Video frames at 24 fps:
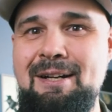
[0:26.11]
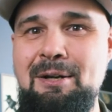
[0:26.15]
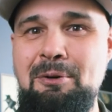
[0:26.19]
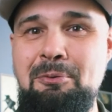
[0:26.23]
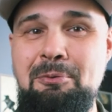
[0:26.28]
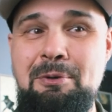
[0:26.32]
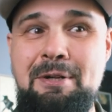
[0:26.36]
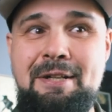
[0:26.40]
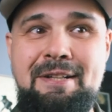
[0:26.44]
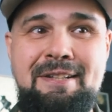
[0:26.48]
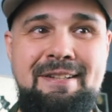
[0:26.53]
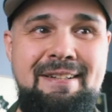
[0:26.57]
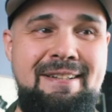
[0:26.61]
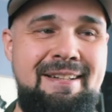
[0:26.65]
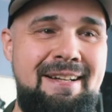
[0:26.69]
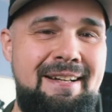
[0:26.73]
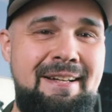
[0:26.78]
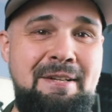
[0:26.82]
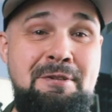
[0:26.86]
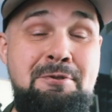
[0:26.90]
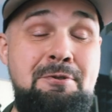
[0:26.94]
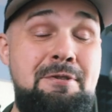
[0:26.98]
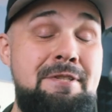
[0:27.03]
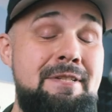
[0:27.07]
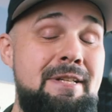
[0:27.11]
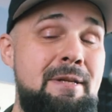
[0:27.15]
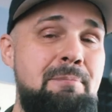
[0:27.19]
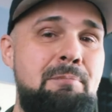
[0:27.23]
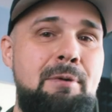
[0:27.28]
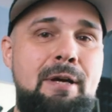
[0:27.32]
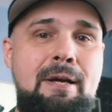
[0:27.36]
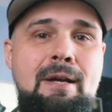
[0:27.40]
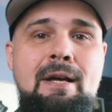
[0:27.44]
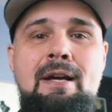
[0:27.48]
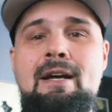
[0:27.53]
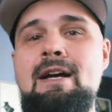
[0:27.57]
weird and interesting,
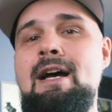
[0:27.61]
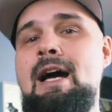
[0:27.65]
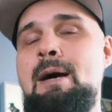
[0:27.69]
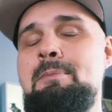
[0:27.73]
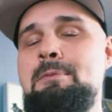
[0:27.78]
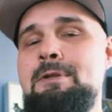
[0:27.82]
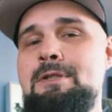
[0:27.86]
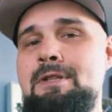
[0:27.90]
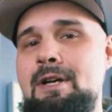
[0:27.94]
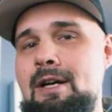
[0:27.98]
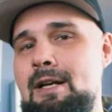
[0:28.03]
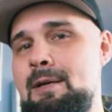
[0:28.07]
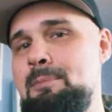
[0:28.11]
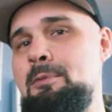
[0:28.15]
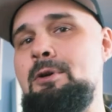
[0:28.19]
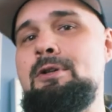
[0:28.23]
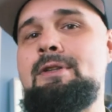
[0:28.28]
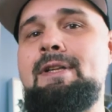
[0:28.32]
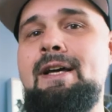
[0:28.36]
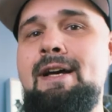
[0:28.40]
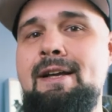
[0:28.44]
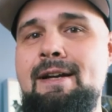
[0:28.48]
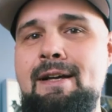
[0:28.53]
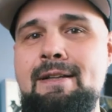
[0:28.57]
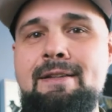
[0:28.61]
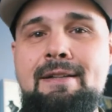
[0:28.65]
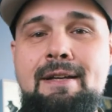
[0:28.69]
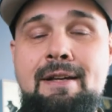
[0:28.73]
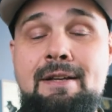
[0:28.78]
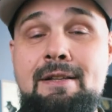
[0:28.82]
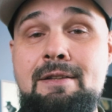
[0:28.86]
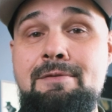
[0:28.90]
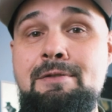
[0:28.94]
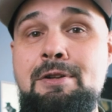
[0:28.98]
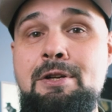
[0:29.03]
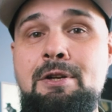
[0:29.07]
but I'm going to talk about that at the
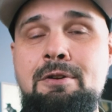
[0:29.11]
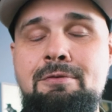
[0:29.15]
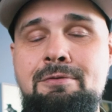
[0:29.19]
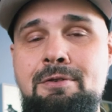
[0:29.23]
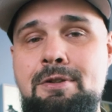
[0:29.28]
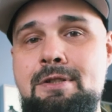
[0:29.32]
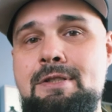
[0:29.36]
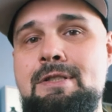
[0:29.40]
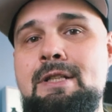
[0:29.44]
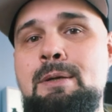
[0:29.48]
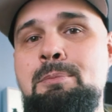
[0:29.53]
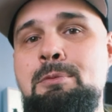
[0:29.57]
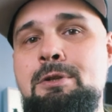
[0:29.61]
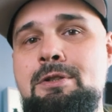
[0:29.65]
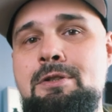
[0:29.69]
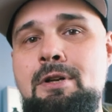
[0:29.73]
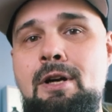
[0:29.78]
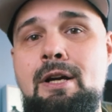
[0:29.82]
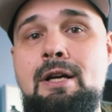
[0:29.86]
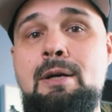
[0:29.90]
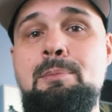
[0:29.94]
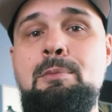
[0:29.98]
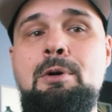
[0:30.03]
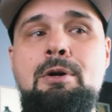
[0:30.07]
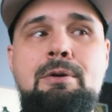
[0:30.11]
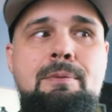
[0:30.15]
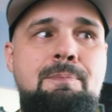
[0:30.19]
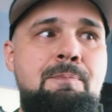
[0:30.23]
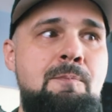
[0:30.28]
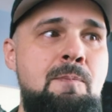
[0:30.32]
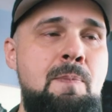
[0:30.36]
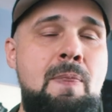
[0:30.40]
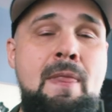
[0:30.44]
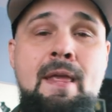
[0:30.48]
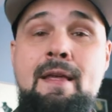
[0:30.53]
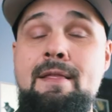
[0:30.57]
end of the video. First, I'm going to talk about
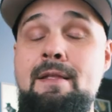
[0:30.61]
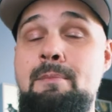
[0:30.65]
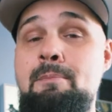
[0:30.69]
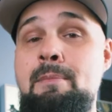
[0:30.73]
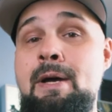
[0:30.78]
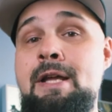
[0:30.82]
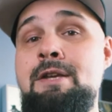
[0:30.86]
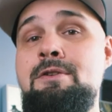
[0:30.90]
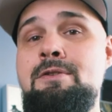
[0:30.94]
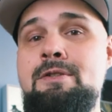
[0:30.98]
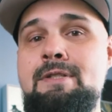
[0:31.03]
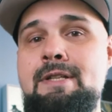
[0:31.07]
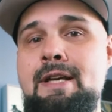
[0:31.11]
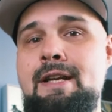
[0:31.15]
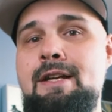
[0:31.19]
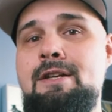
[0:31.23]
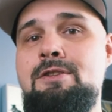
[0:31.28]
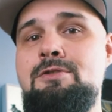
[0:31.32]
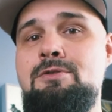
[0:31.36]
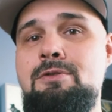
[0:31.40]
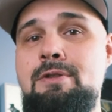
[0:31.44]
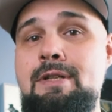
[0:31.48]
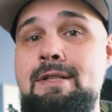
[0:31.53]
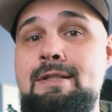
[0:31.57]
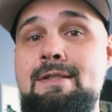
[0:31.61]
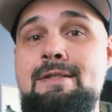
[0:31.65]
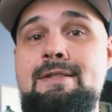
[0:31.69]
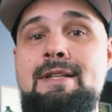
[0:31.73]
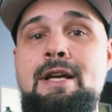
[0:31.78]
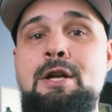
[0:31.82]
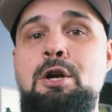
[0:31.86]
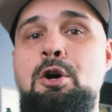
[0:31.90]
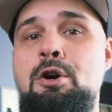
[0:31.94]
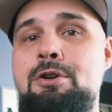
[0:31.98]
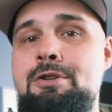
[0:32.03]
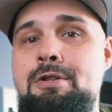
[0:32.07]
the menu settings you need to
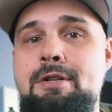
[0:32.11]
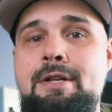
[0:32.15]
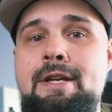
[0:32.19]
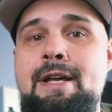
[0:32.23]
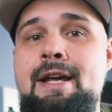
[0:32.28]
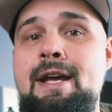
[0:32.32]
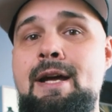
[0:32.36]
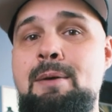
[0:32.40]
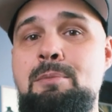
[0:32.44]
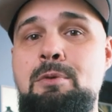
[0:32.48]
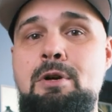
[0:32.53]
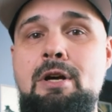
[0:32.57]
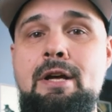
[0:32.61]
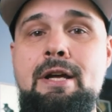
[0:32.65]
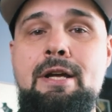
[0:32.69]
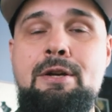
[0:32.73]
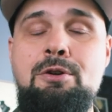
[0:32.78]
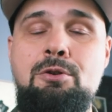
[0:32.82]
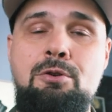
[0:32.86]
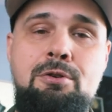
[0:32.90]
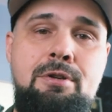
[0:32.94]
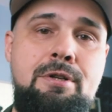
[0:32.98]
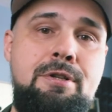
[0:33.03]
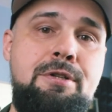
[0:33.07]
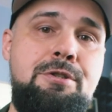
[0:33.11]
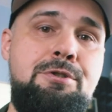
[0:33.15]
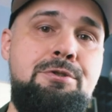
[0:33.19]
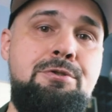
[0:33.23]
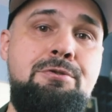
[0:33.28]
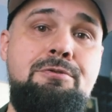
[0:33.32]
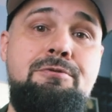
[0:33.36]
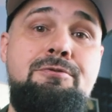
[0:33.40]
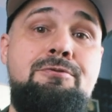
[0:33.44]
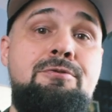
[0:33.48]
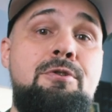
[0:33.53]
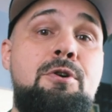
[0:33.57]
set on your camera in order to
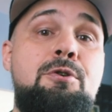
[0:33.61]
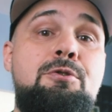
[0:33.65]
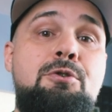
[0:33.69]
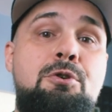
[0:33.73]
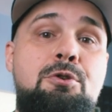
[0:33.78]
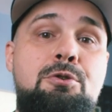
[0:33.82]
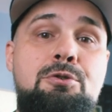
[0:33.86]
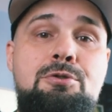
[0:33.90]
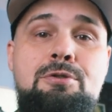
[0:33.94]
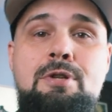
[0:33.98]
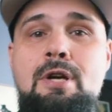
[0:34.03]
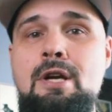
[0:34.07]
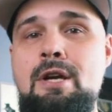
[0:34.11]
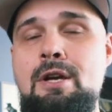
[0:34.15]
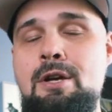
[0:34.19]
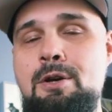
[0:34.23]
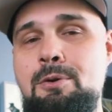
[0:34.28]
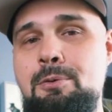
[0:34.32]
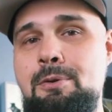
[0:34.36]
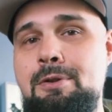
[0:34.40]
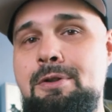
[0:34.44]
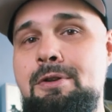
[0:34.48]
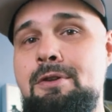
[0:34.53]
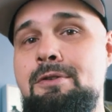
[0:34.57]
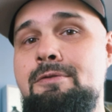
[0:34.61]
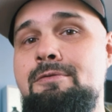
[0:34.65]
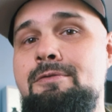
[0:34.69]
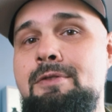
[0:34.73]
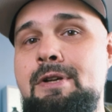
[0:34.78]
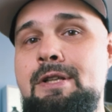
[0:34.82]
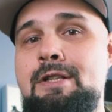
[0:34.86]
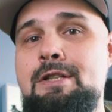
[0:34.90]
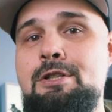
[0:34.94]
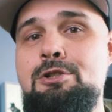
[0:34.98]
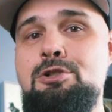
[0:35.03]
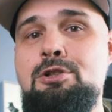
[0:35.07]
shoot photos with your
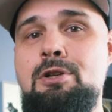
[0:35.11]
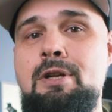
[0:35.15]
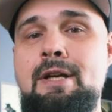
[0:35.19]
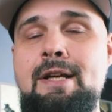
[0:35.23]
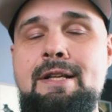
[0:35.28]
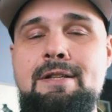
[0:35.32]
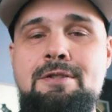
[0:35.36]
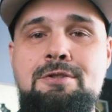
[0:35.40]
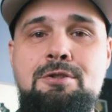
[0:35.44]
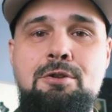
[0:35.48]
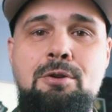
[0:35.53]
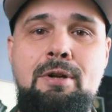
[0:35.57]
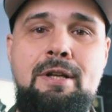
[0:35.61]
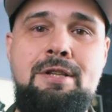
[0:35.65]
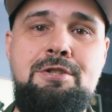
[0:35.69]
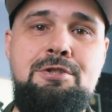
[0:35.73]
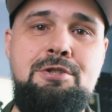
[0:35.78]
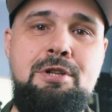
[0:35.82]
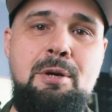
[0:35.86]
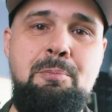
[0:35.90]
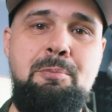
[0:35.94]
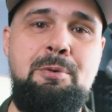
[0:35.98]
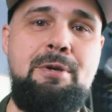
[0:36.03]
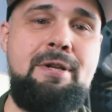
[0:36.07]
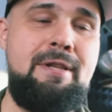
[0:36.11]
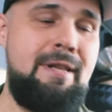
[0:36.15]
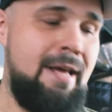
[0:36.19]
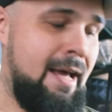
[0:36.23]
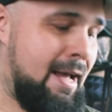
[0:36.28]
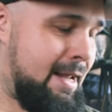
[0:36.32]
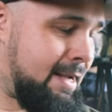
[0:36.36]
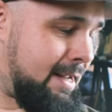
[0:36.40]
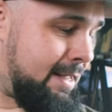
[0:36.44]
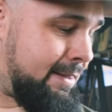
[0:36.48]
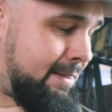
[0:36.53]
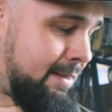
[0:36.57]
vintage lens. So let's jump into
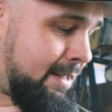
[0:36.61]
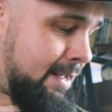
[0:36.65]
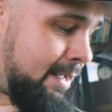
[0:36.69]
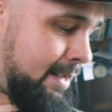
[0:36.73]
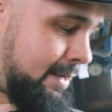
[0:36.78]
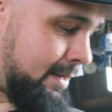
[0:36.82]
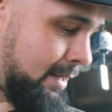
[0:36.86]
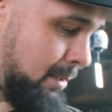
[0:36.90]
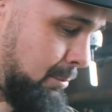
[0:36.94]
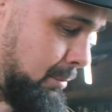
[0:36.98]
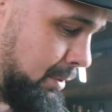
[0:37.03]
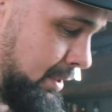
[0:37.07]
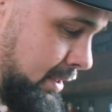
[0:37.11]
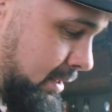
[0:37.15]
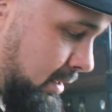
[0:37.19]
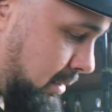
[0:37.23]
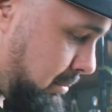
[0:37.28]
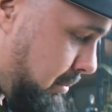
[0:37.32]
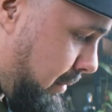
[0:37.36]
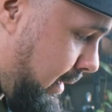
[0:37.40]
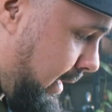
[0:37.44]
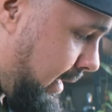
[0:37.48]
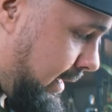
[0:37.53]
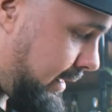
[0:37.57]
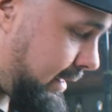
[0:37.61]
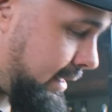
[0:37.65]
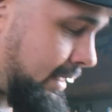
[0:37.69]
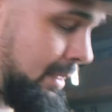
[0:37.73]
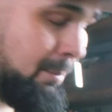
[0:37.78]
that, and then I'm going to come back